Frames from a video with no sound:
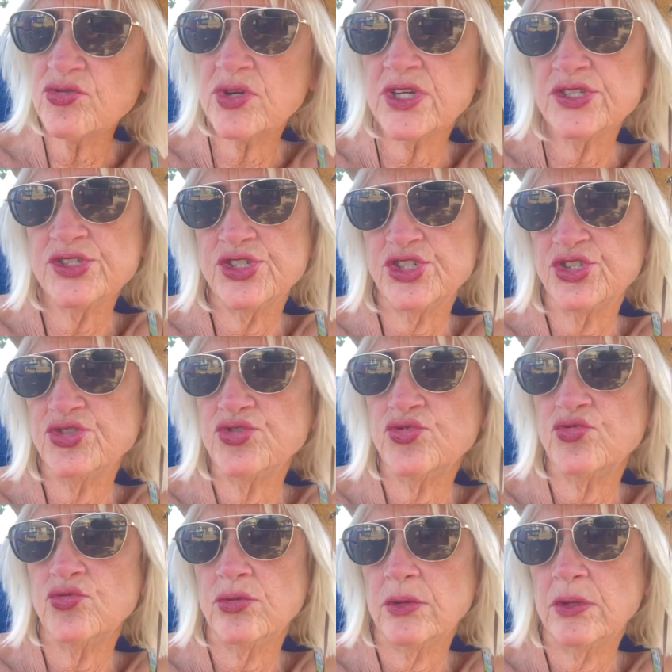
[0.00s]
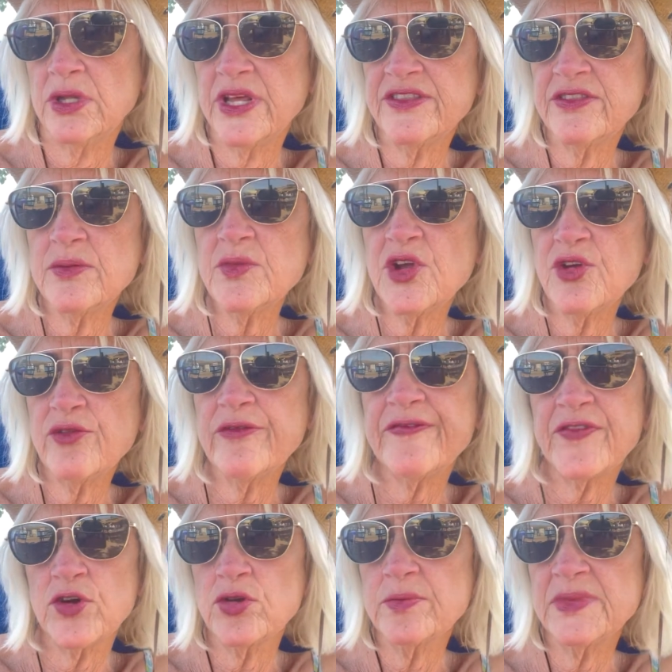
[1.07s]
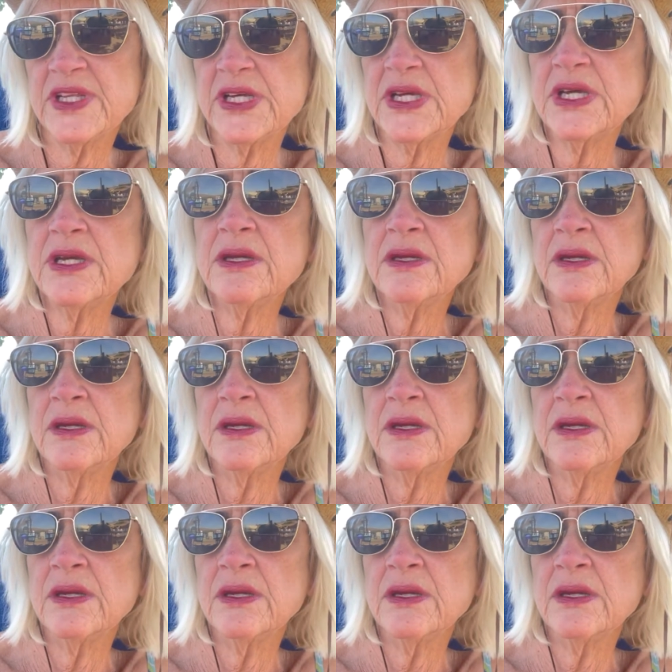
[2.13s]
can do, let them know firmly.